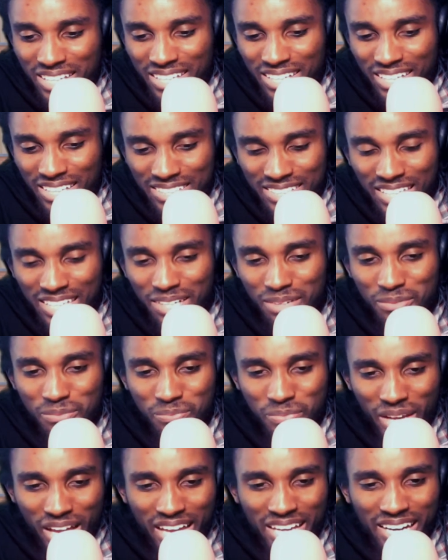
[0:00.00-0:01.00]
is kind of
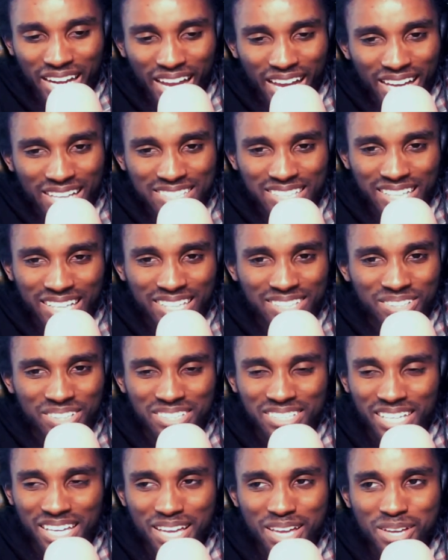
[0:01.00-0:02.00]
badass, I guess you
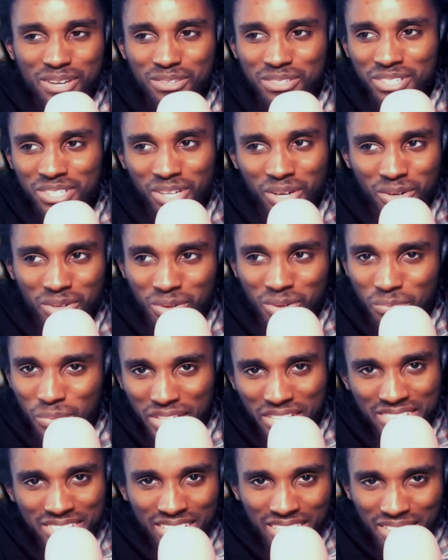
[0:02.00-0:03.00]
could say. You know, no
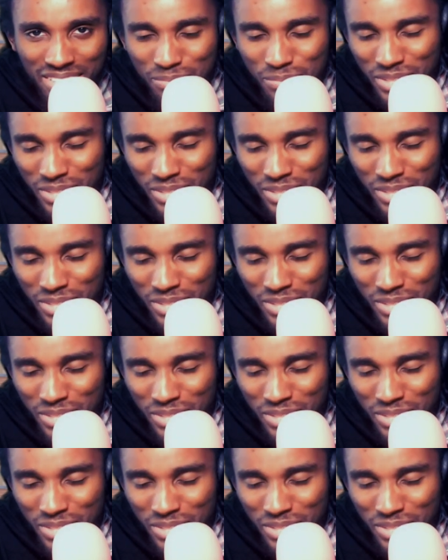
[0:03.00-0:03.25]
pun intended, but